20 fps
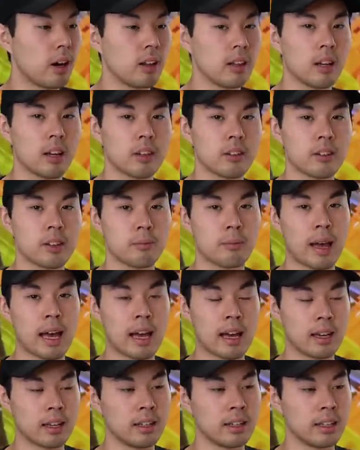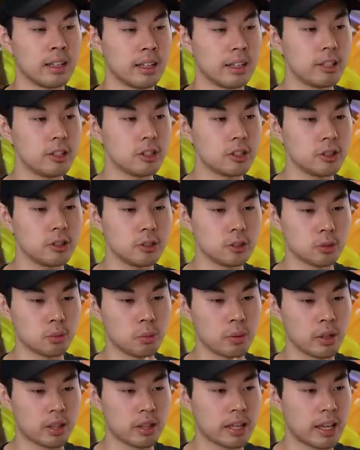a lot of them had issues
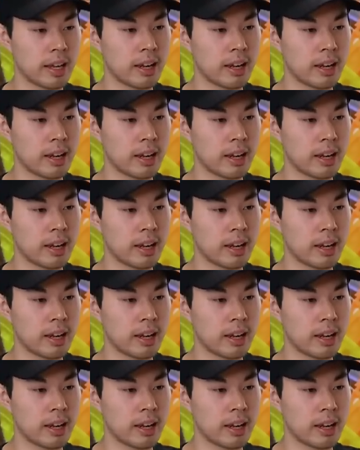with the